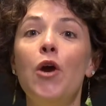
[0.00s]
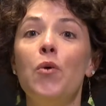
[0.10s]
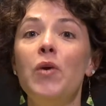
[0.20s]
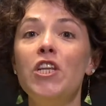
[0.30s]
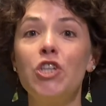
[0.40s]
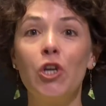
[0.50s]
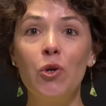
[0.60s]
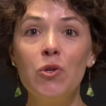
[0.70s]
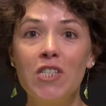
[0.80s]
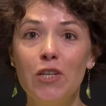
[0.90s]
which
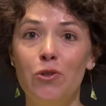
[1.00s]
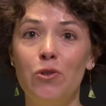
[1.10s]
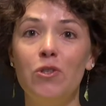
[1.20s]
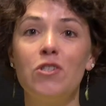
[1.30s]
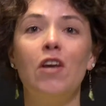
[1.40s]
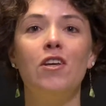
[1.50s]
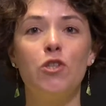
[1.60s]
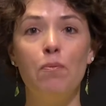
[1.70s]
constitutes the